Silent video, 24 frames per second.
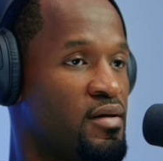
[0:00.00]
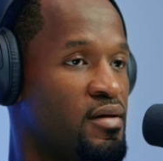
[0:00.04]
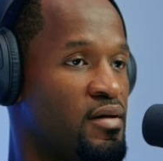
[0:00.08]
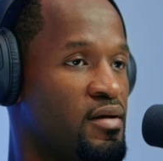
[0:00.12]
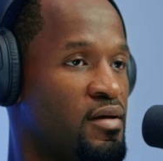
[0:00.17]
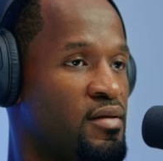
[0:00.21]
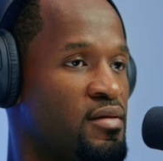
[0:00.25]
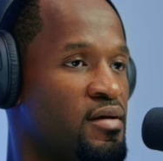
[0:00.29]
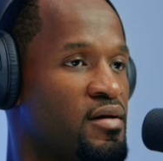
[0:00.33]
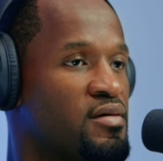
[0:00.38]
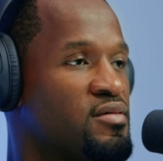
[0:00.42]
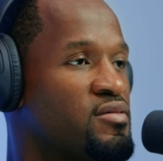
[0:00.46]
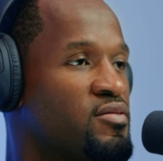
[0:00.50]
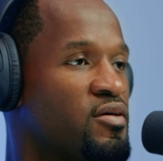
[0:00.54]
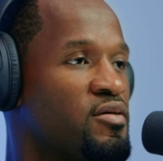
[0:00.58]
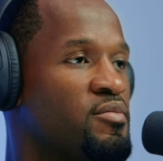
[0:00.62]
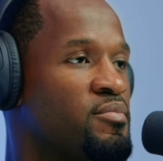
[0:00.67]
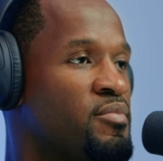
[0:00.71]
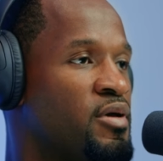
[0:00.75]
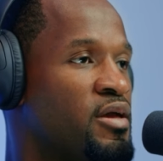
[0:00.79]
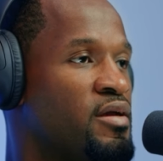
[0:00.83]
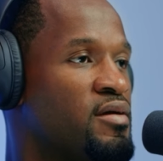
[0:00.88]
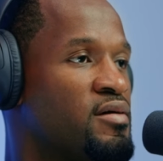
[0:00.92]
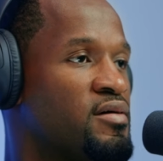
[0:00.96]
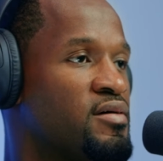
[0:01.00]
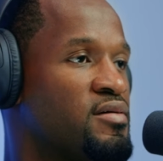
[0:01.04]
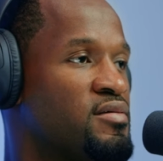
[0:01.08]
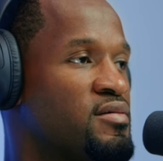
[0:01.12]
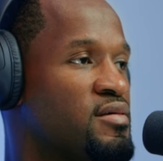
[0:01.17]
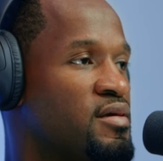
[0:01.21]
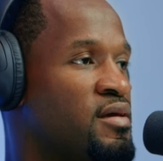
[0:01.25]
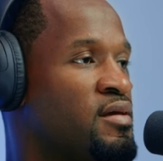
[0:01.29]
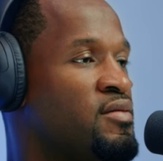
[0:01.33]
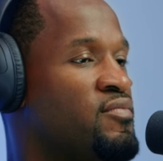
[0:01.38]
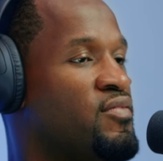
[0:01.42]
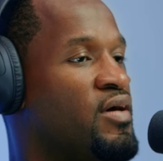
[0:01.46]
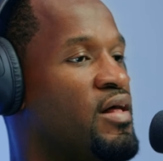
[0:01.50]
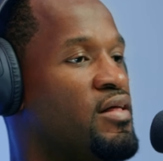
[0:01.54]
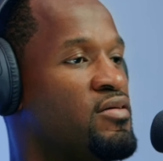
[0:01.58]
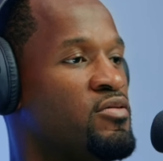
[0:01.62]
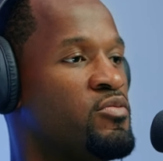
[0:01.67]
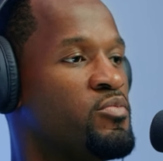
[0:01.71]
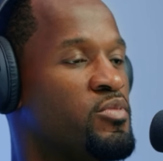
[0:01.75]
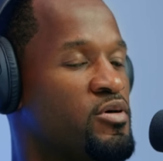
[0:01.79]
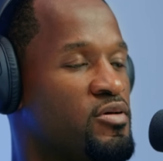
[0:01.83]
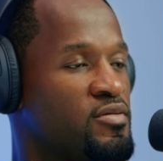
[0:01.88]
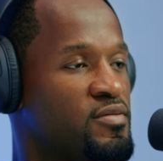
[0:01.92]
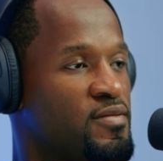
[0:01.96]
it does not make us
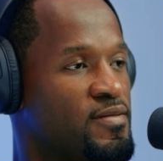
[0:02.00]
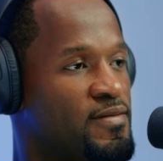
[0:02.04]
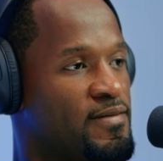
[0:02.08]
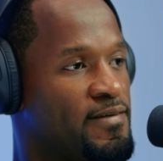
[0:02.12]
invaluable.